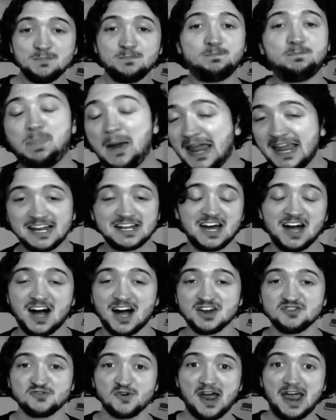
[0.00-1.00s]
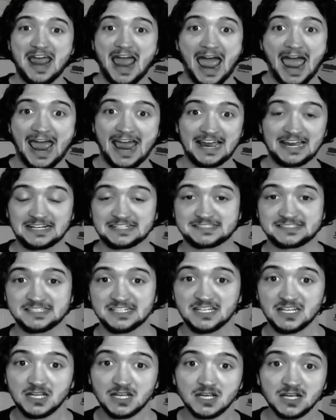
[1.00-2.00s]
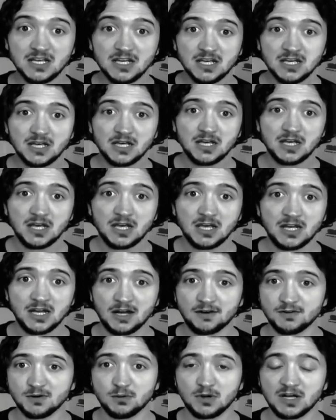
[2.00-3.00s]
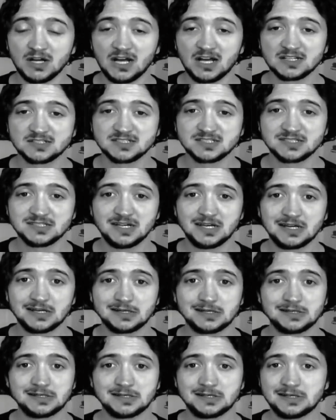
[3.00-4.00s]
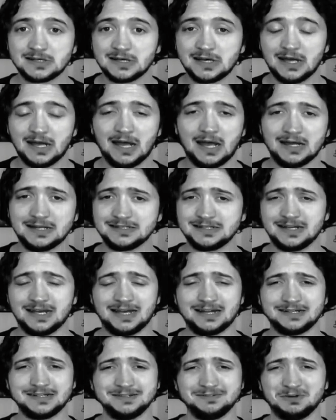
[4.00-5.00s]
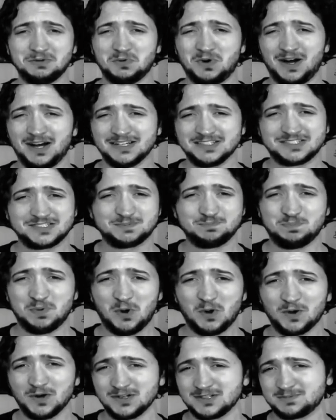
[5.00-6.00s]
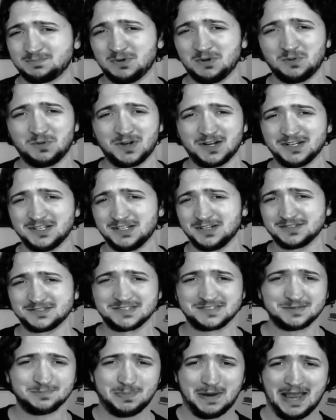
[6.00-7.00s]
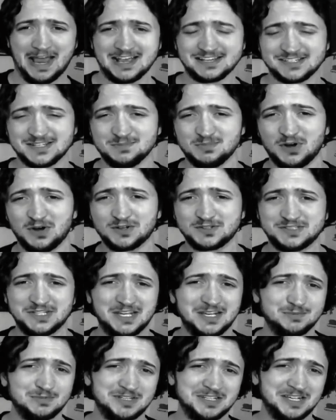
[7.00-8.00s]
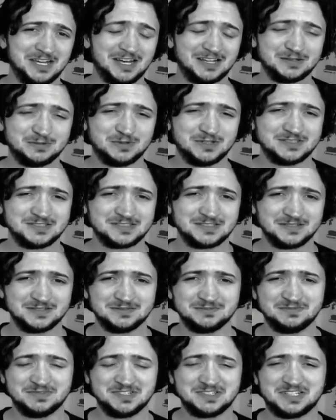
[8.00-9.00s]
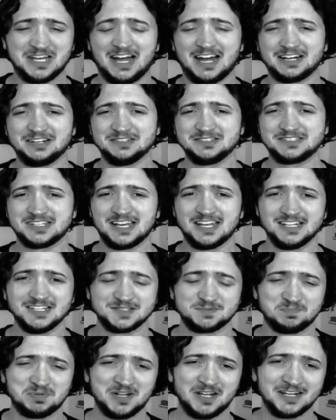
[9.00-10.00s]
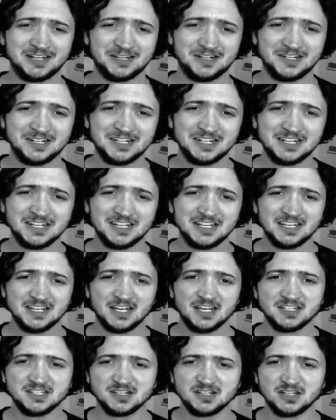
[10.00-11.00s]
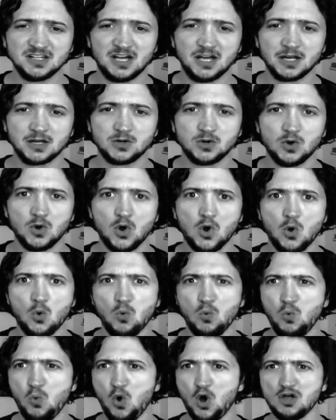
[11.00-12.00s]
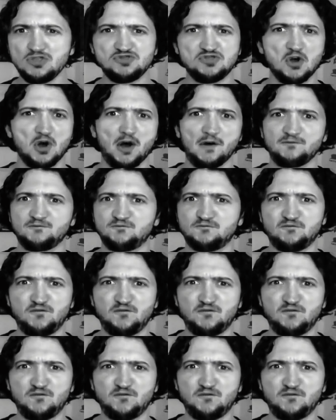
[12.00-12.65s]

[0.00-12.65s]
beat Andre Agassi. And everyone else is like, I don't even watch sports, but one of those is a basketball team and the other one's a retired tennis player. And you're like, what the f***?